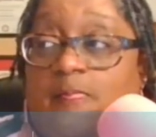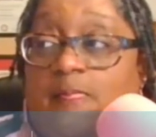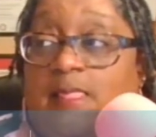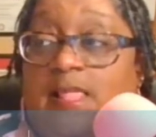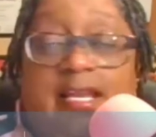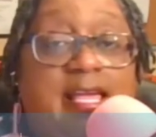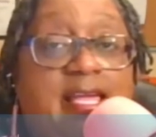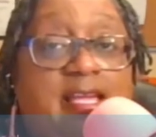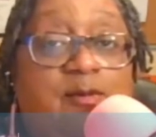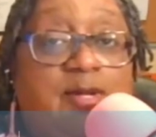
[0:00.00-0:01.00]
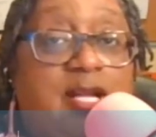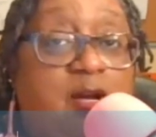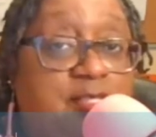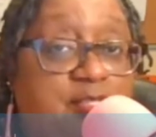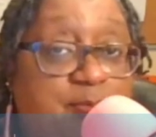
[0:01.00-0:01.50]
let have with
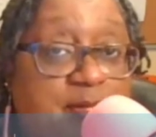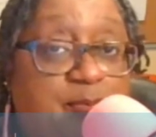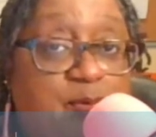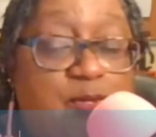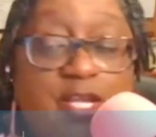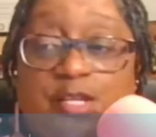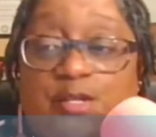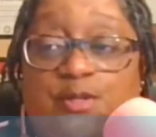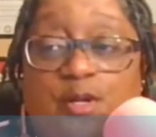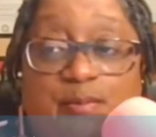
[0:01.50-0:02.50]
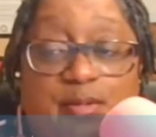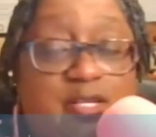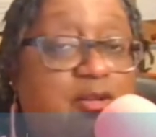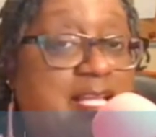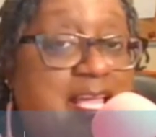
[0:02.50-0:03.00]
all these people you don't put
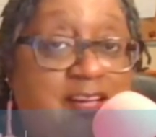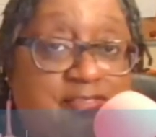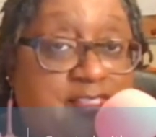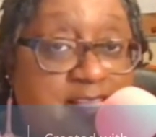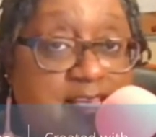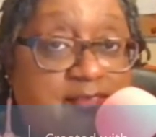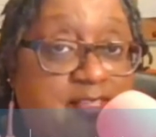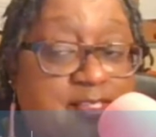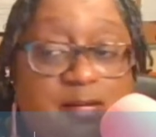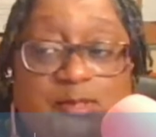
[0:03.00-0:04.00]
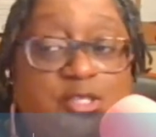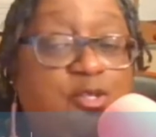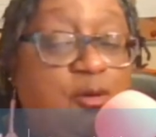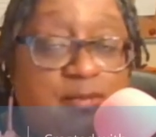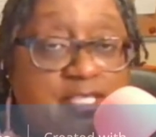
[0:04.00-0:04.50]
on an affidavit telling us you're
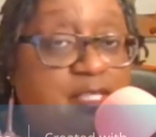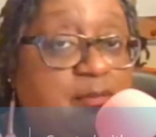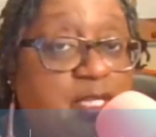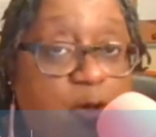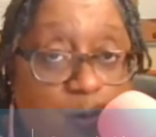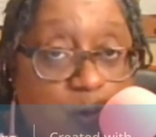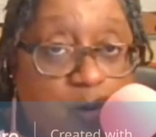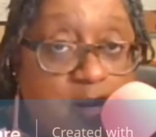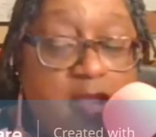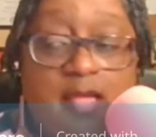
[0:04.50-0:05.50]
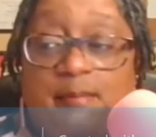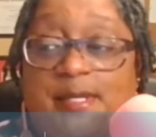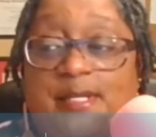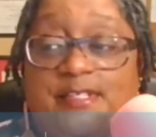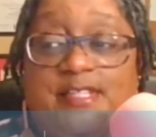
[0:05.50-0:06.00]
going to meet them in court
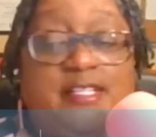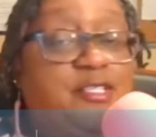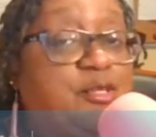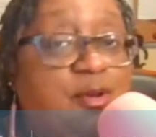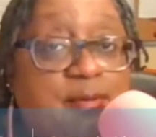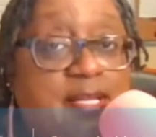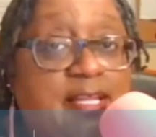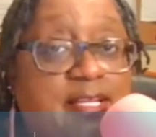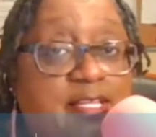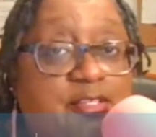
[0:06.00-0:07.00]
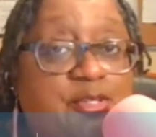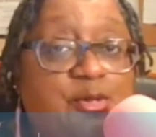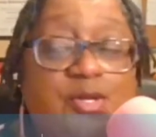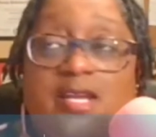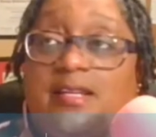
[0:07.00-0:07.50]
because they discriminate against
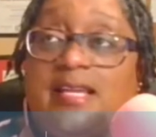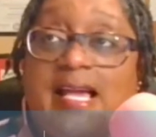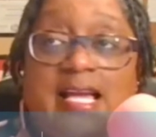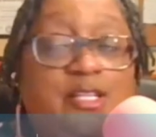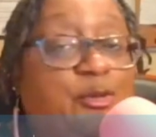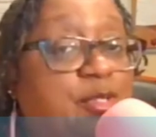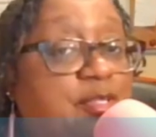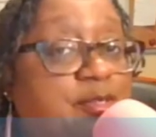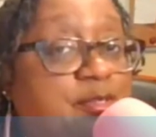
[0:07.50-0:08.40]
you. Now, how you can